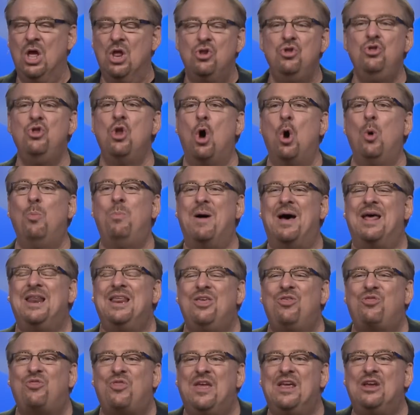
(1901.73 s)

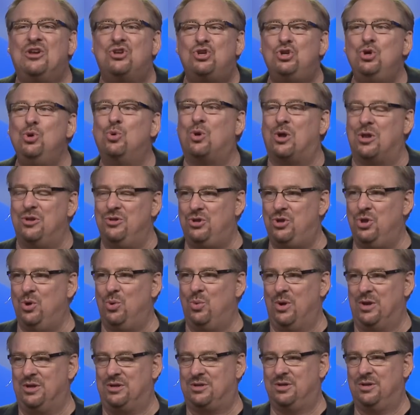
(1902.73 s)
Nobody thinks you can
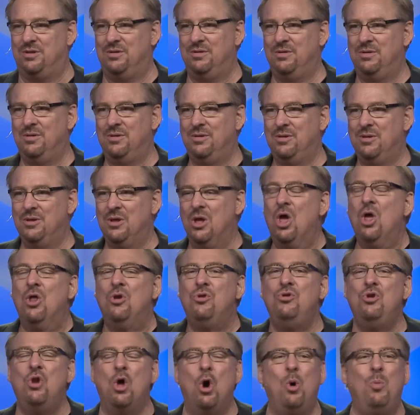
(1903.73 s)
do it.
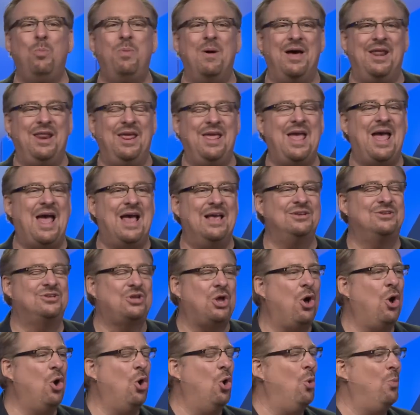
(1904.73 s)
Nobody has
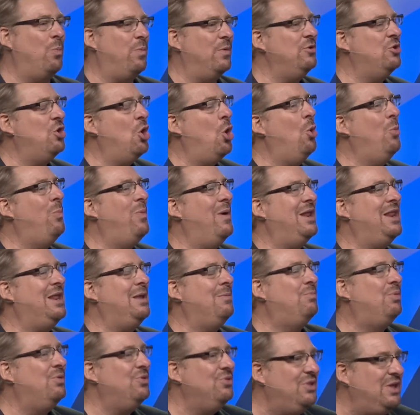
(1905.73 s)
hope.
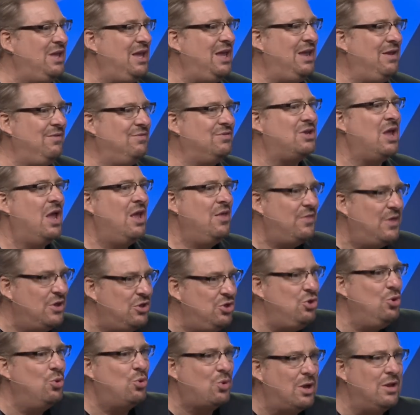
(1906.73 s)
Nobody believes
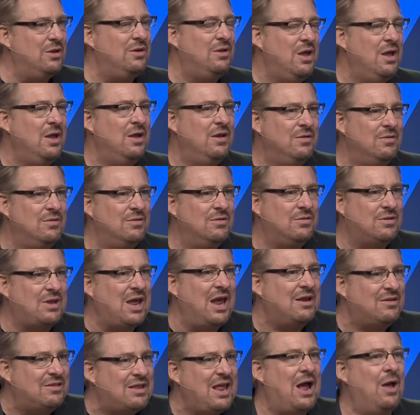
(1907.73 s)
that you can
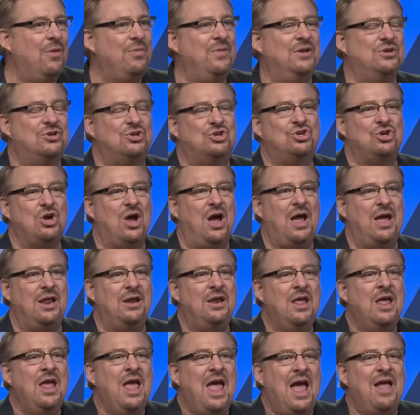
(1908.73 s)
take down this
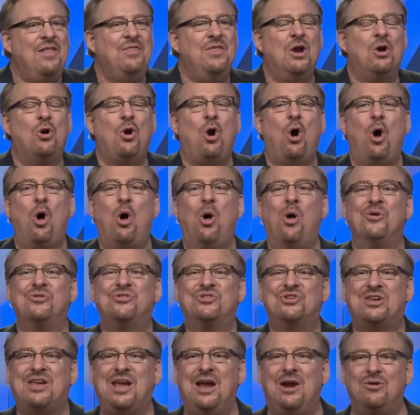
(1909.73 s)
giant. And they're all
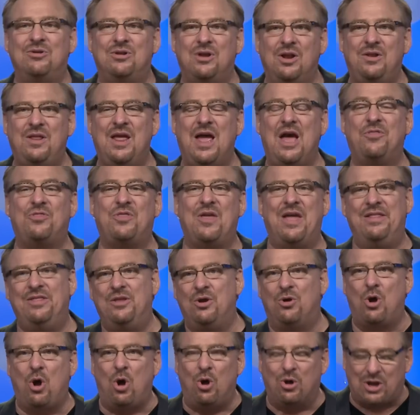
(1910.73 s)
scared to death, and
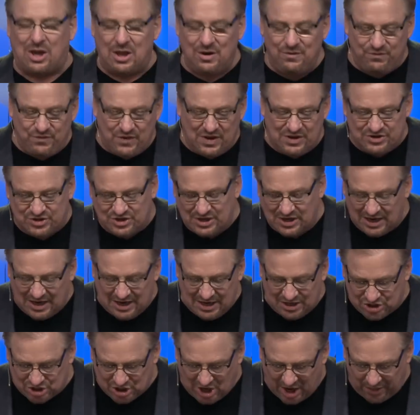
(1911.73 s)
they're all convincing
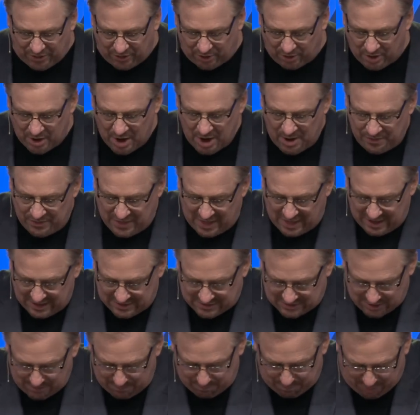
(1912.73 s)
each other that
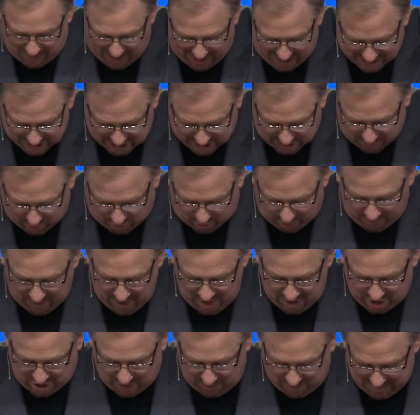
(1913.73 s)
it's impossible
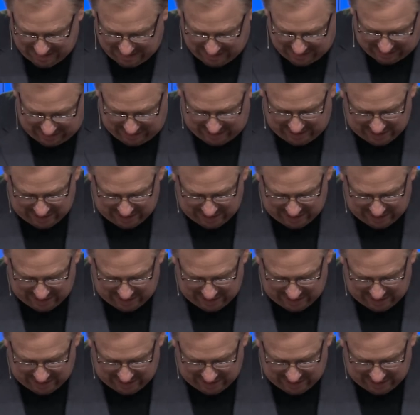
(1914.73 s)
to make